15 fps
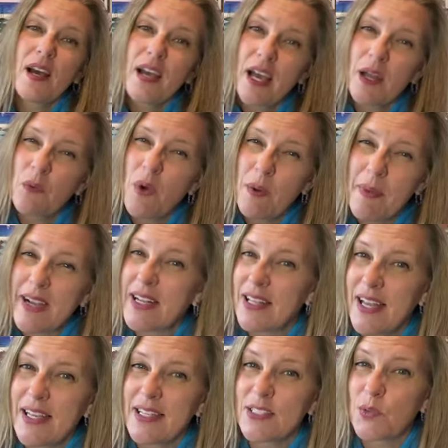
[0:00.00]
And while my
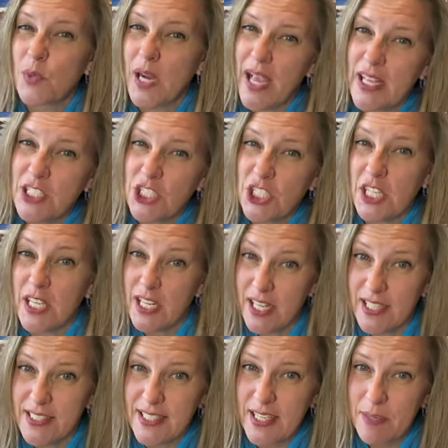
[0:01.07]
clients were hedging and
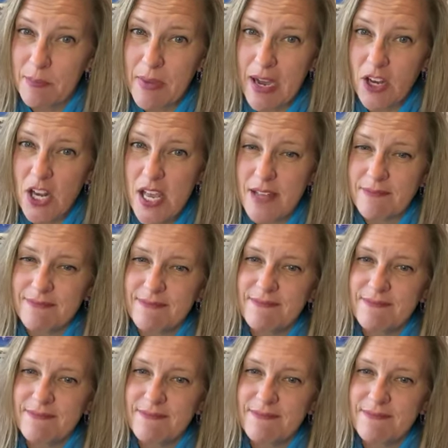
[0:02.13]
hinting about it,